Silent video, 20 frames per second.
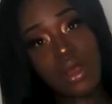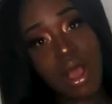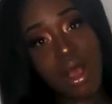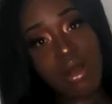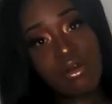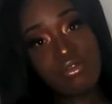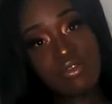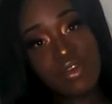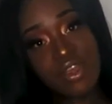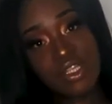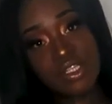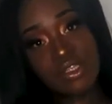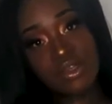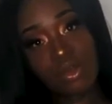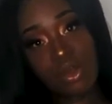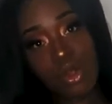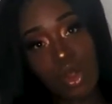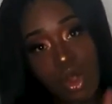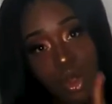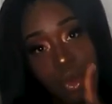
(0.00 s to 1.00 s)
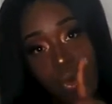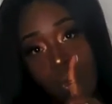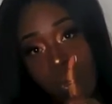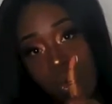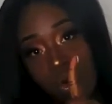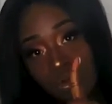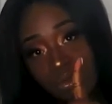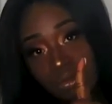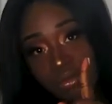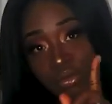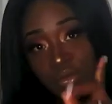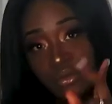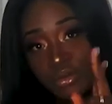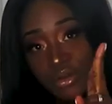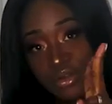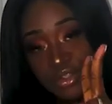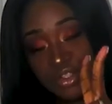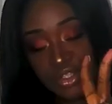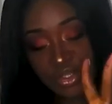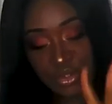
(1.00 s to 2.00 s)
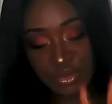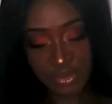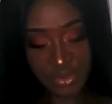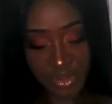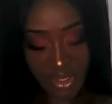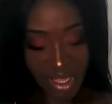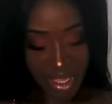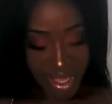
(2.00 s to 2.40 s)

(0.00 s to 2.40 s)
outfit 1 or 2,